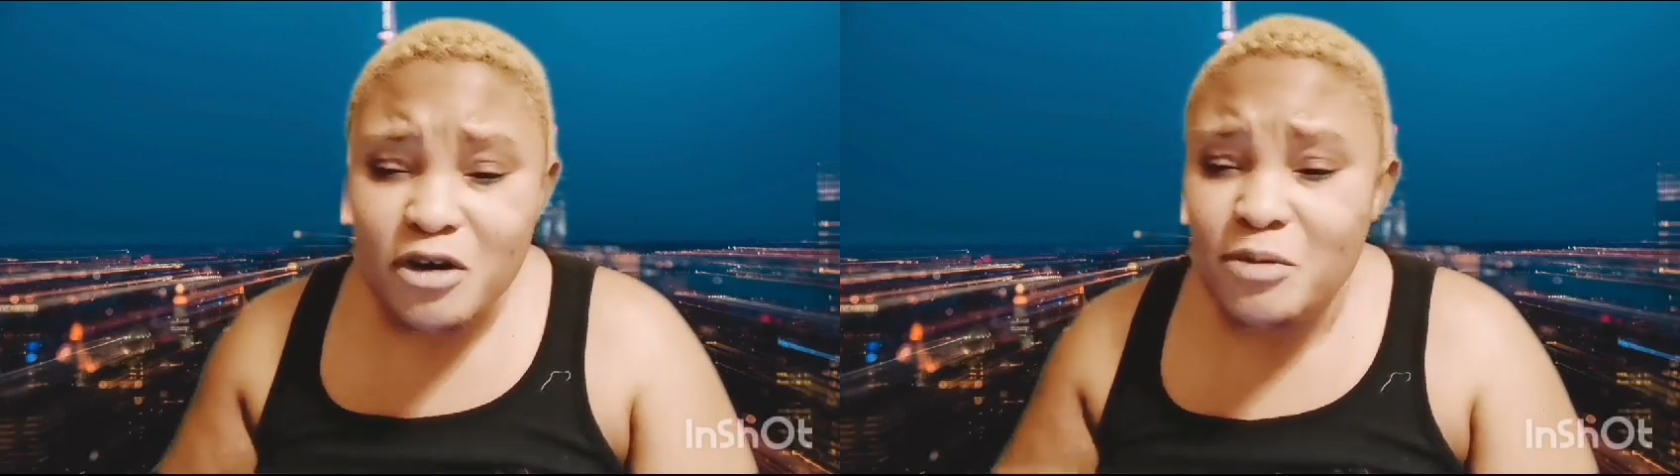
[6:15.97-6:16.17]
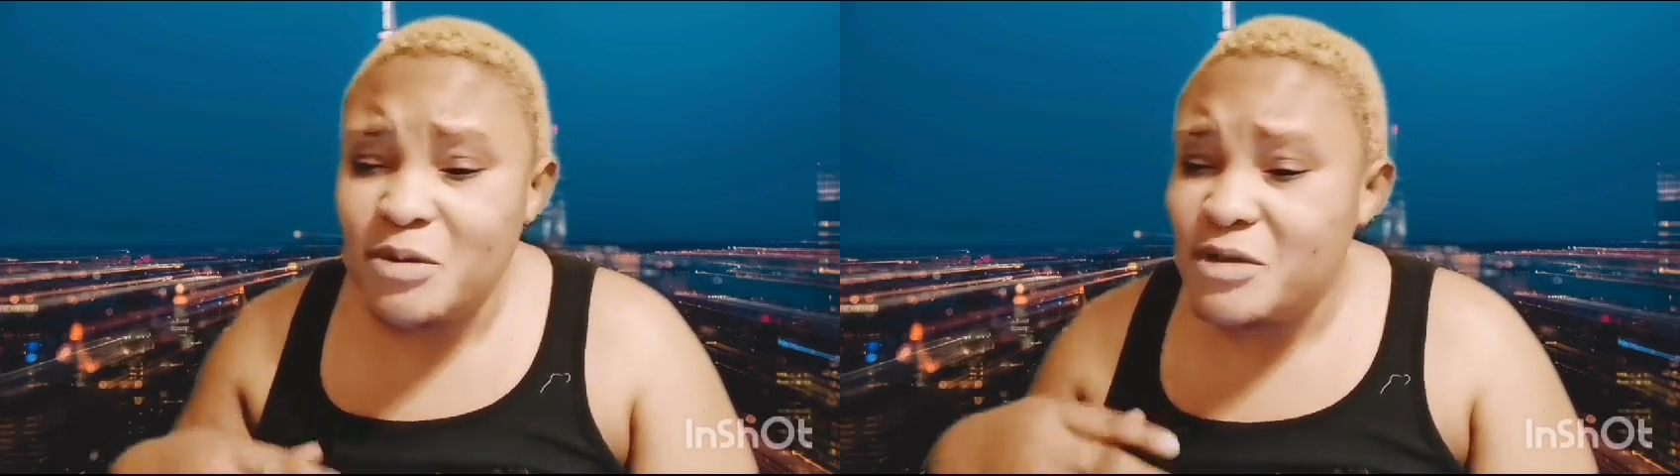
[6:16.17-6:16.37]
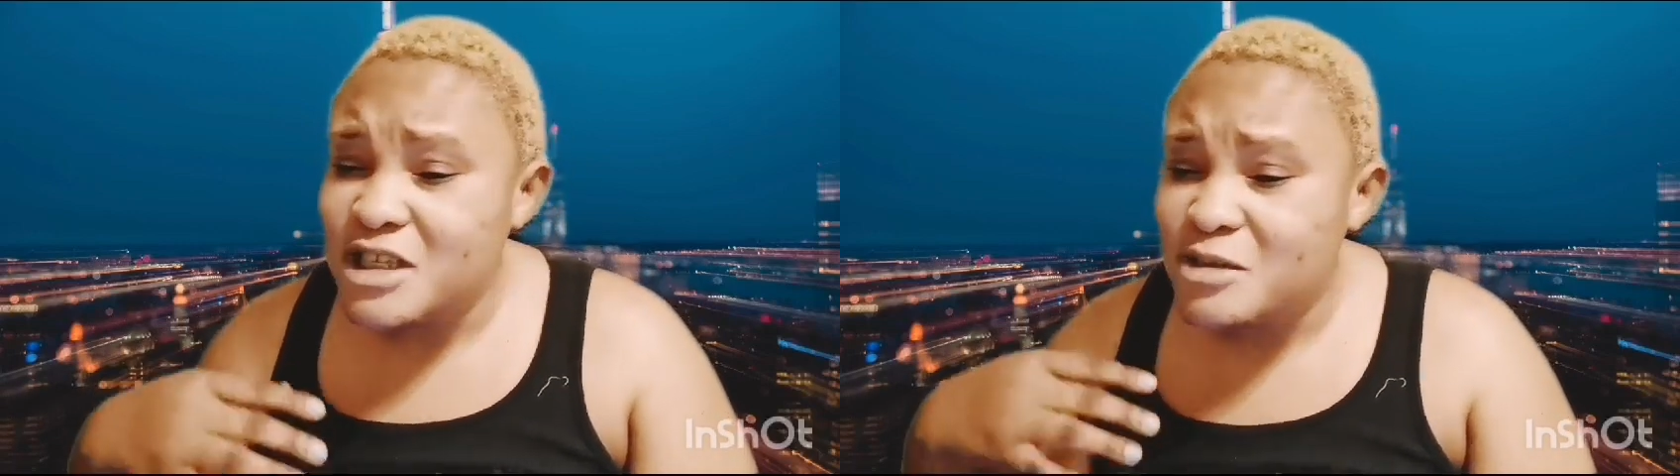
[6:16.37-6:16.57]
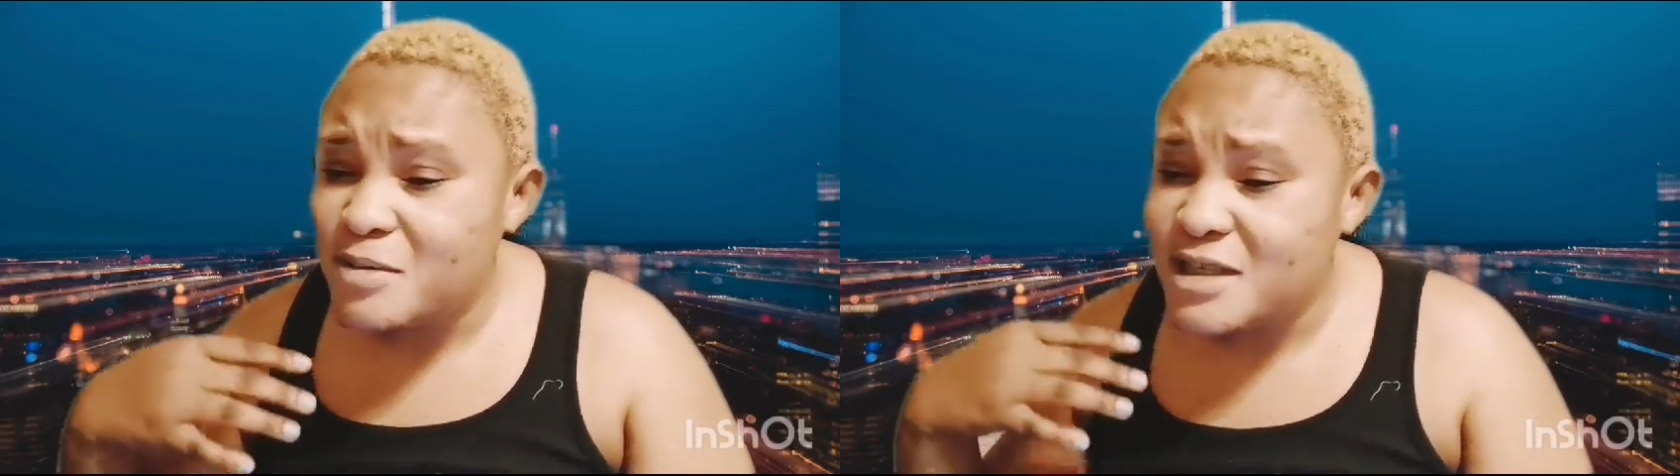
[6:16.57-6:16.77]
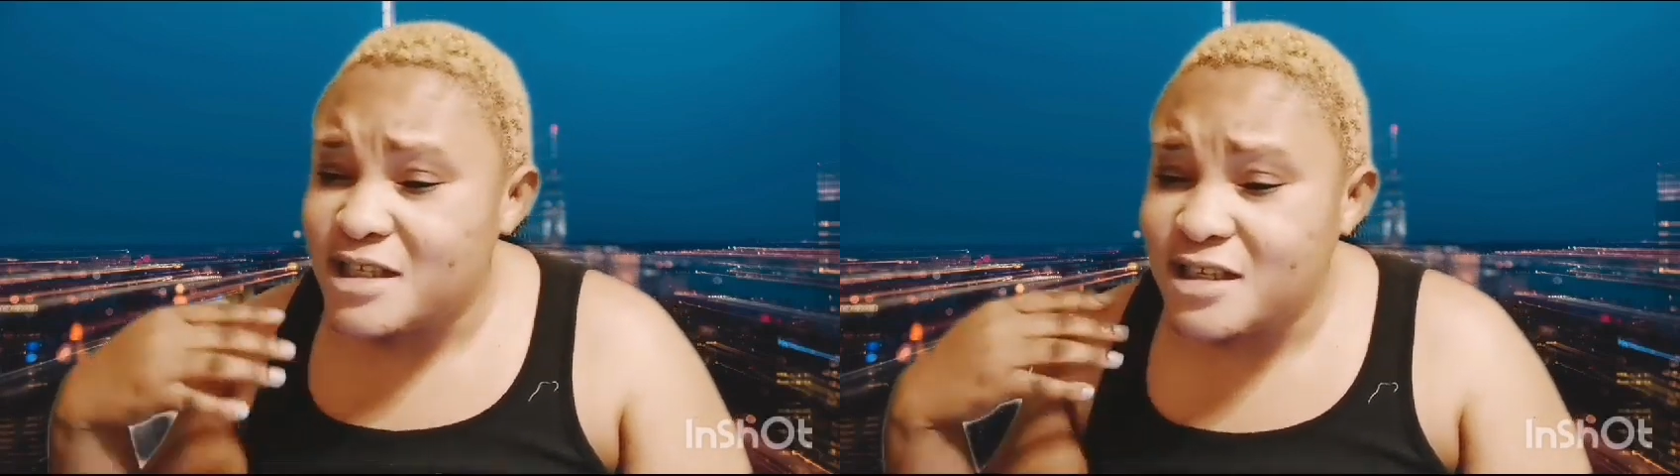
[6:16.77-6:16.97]
or maybe this
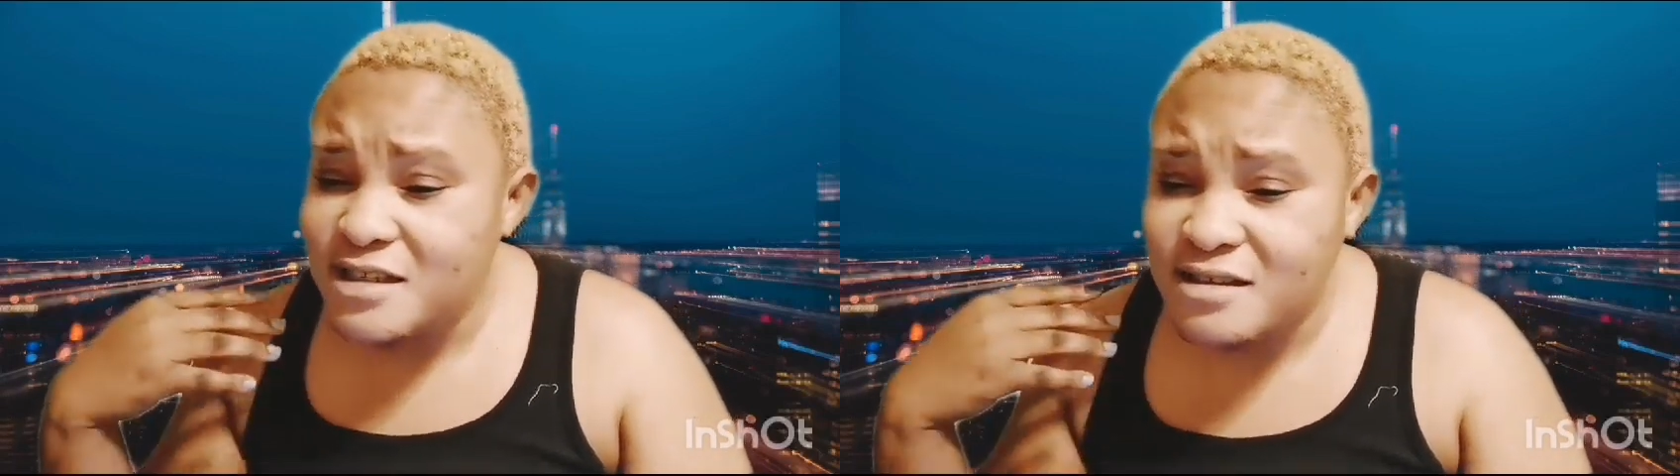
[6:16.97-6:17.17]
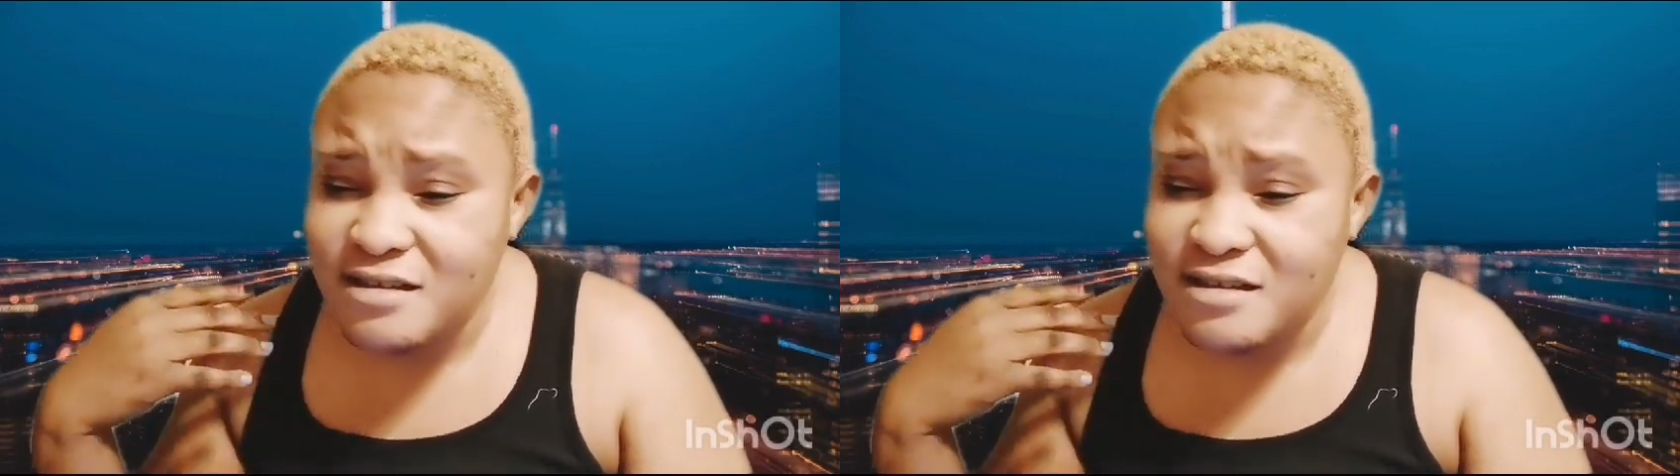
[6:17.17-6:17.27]
person is